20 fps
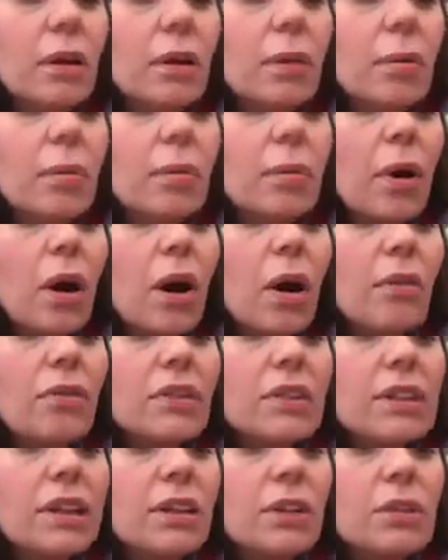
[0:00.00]
But
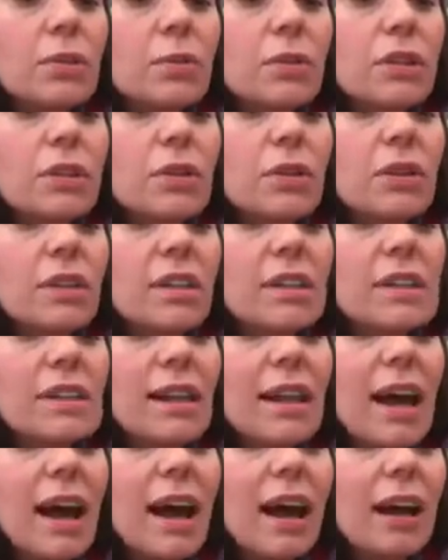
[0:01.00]
obviously, because we're doing this
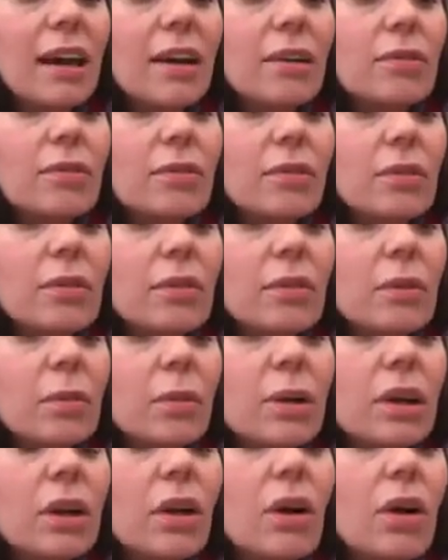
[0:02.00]
live,
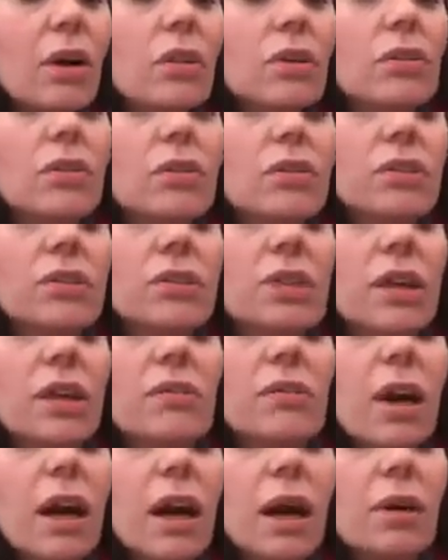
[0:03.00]
we can't just sit
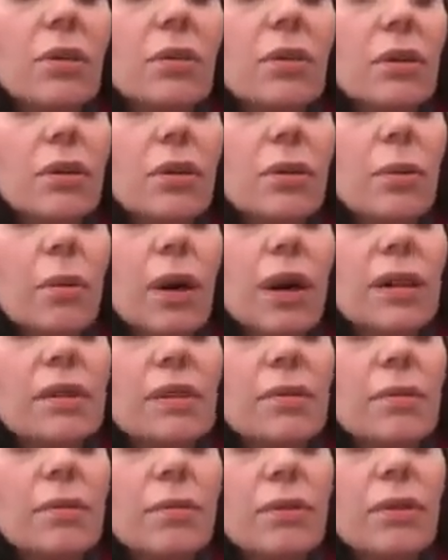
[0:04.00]
around
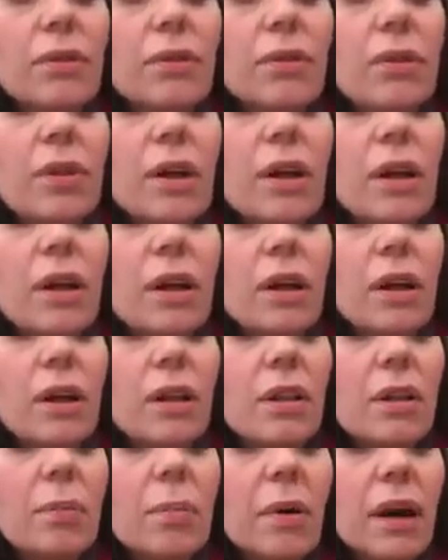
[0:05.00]
waiting for
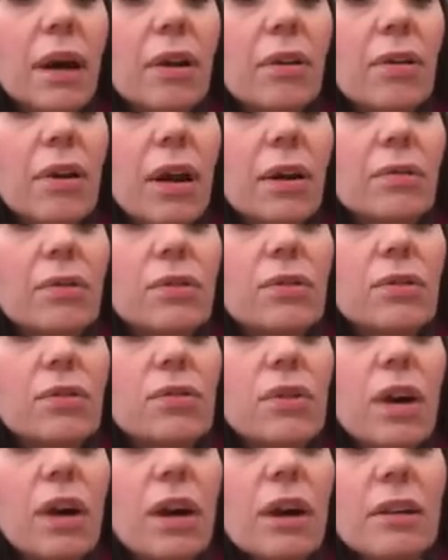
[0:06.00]
the background to
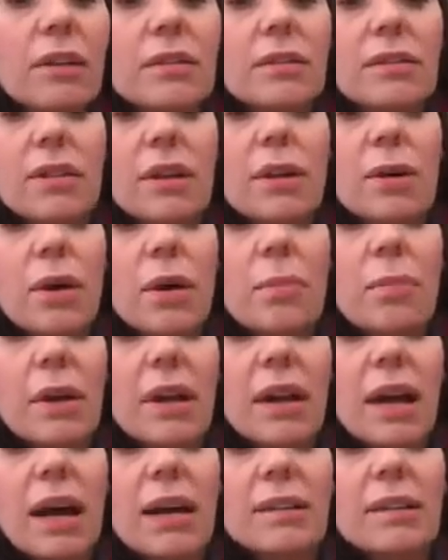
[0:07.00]
dry. So on my
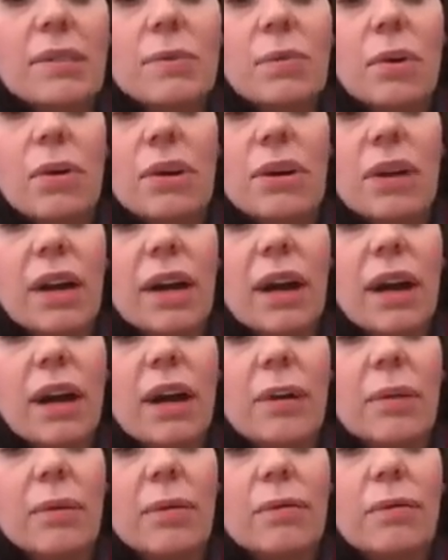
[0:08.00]
last one
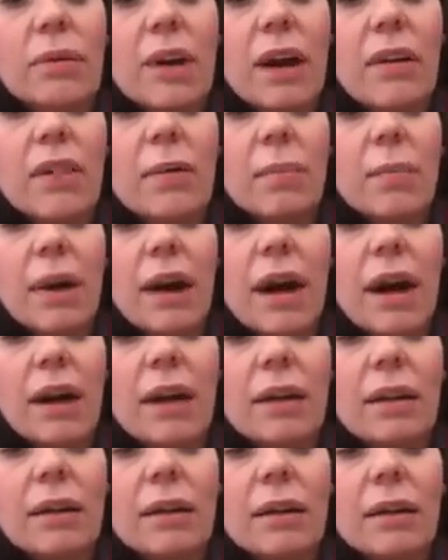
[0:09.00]
now, round the
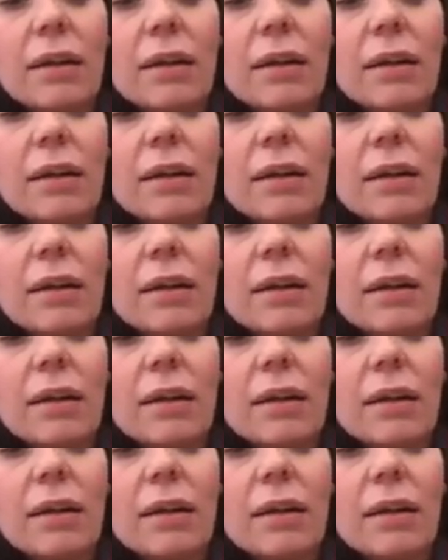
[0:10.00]
back.